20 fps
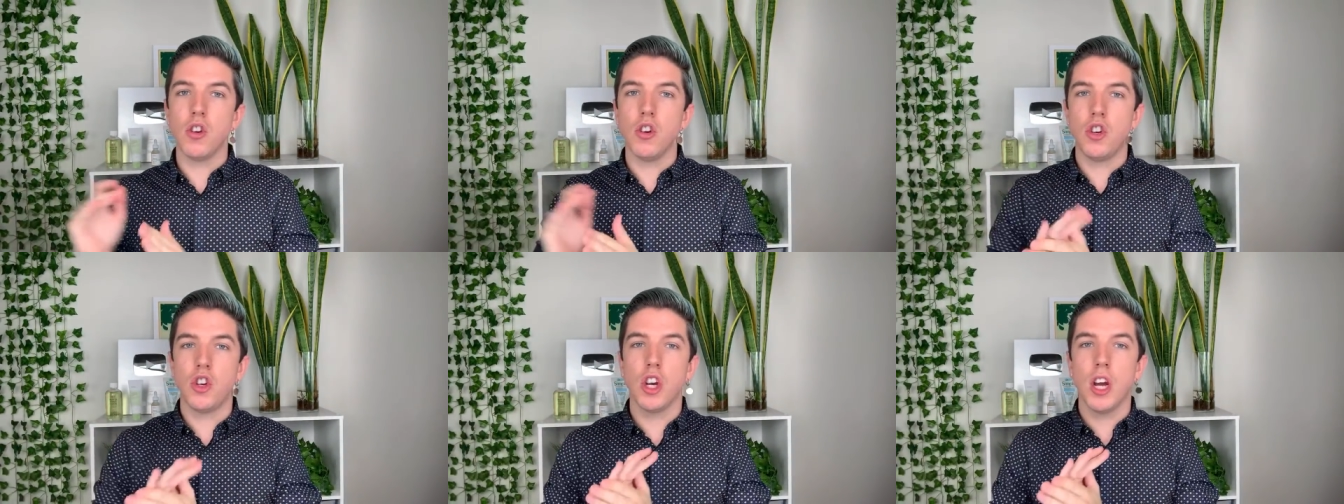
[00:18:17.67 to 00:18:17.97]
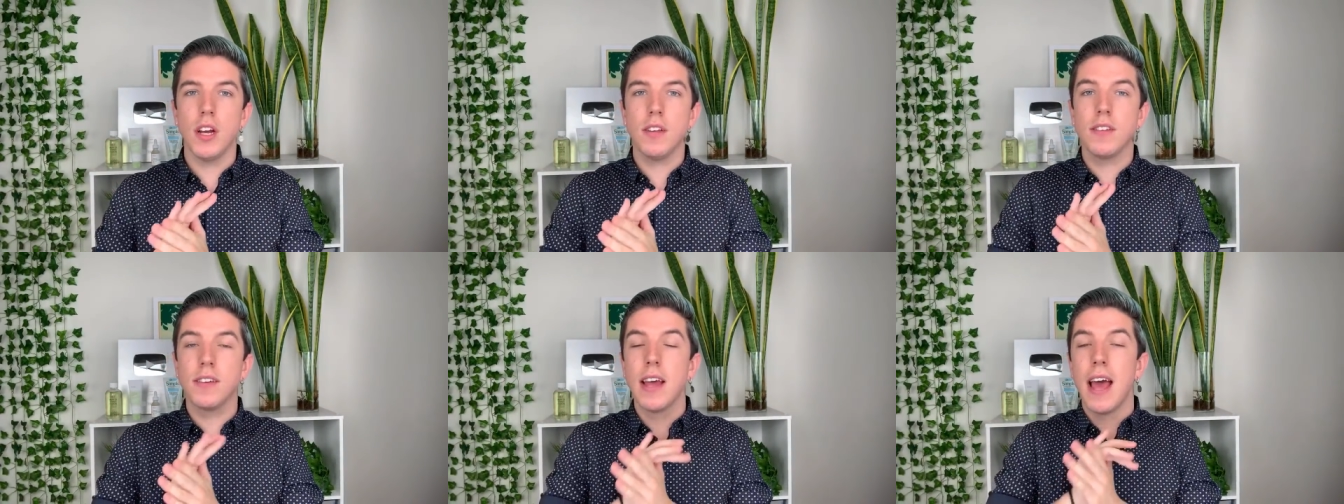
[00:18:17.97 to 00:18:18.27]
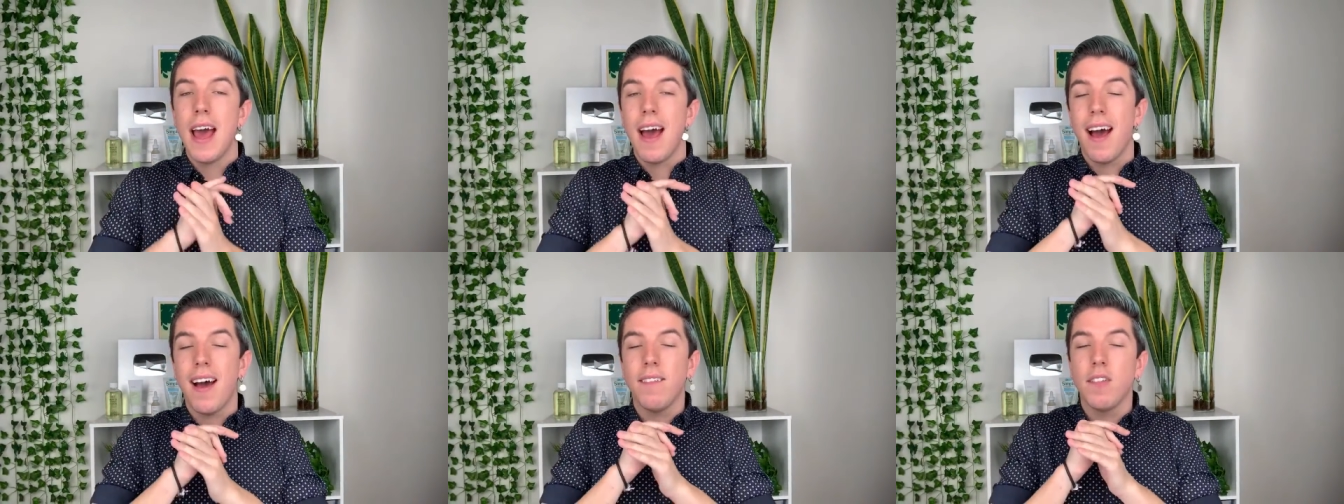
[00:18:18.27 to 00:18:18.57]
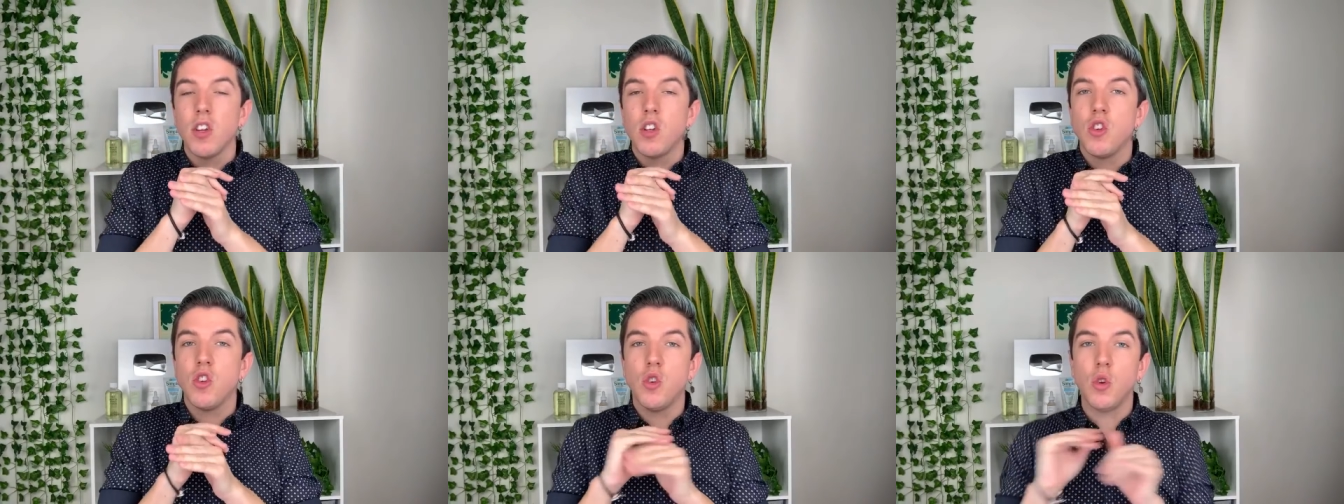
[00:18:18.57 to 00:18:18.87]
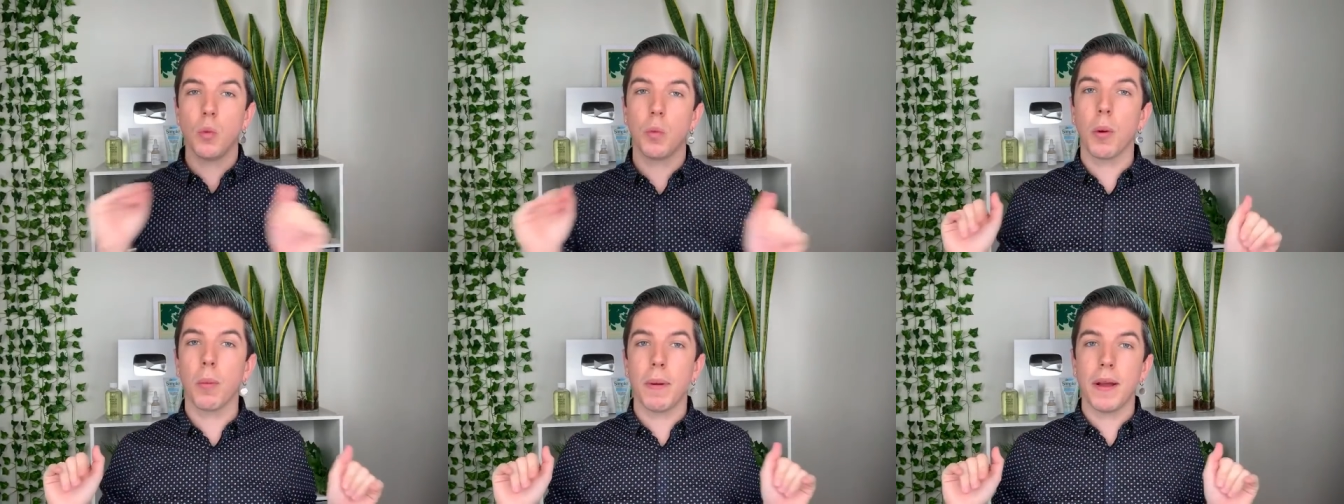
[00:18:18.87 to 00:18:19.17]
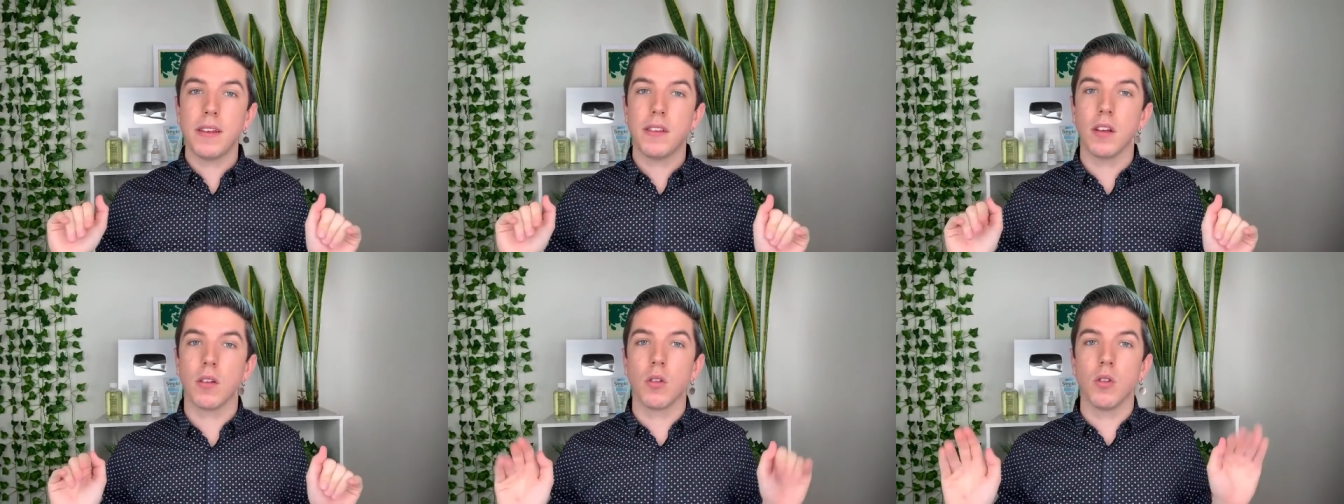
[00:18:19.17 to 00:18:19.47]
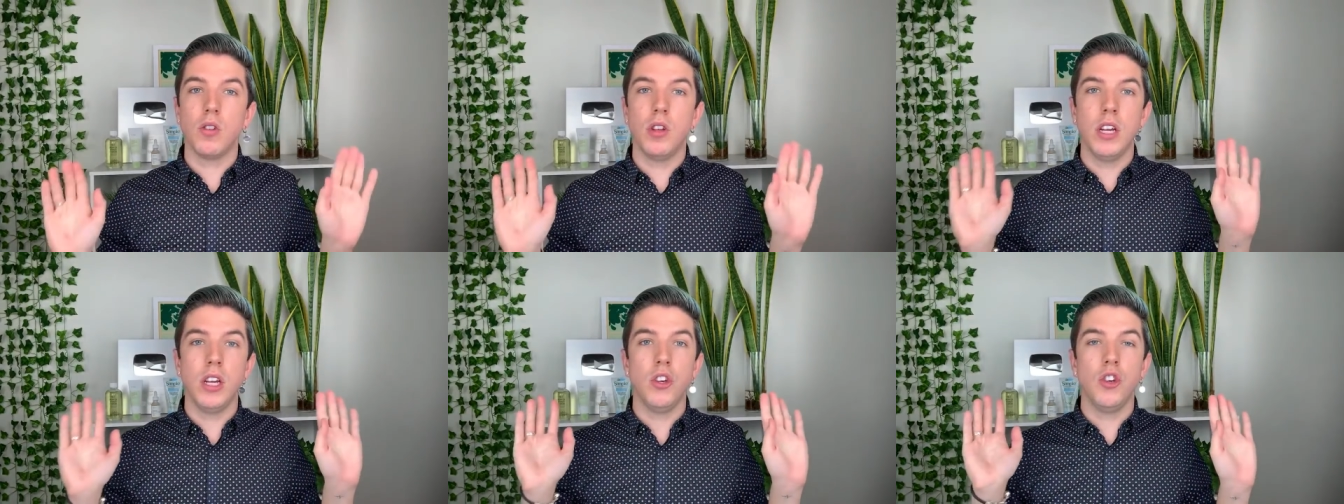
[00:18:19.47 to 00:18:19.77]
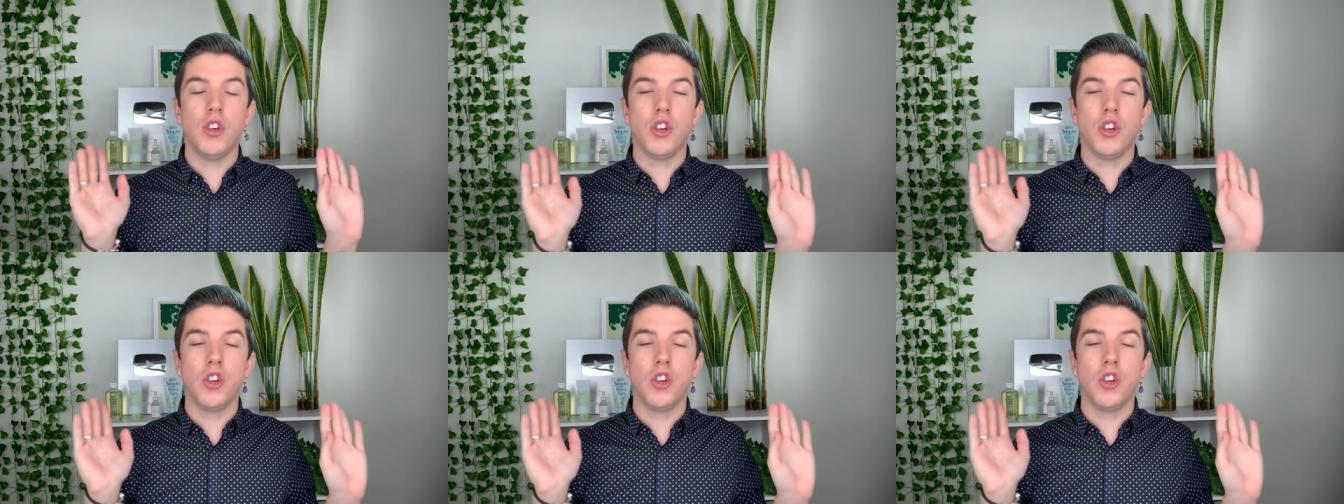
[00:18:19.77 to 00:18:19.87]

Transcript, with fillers: Just have a super basic routine.